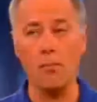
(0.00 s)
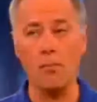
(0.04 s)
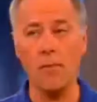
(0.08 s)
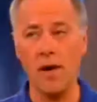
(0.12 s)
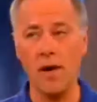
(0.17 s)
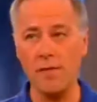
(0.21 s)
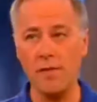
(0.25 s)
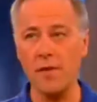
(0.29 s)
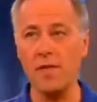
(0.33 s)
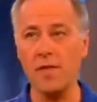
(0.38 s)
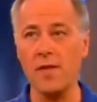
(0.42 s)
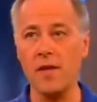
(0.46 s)

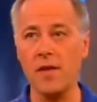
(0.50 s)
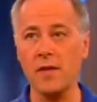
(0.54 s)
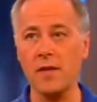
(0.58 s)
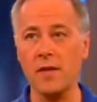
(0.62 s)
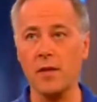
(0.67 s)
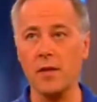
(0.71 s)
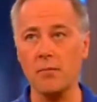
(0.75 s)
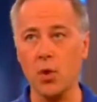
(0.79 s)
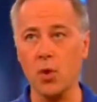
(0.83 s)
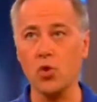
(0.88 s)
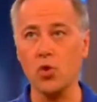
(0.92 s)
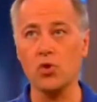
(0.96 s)
everything
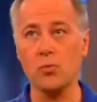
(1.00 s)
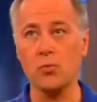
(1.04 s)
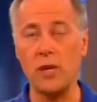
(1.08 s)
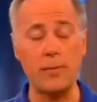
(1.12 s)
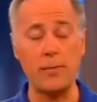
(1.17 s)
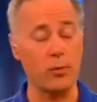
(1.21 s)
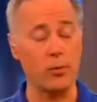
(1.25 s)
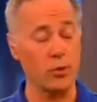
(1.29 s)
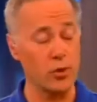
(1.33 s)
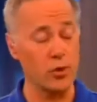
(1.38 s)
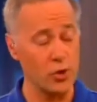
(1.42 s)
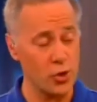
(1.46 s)
that most
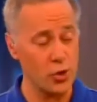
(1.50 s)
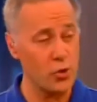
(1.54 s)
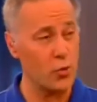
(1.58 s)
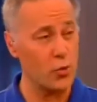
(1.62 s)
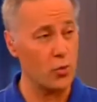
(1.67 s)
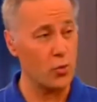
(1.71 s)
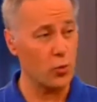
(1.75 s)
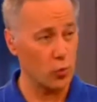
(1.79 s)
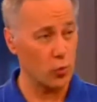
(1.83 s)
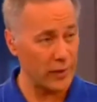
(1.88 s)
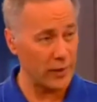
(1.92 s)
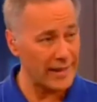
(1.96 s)
people do,
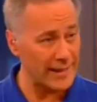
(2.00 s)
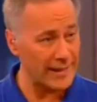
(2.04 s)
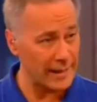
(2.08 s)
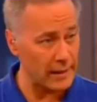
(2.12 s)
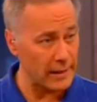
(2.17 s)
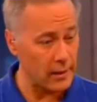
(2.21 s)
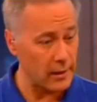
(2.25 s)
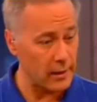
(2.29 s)
really.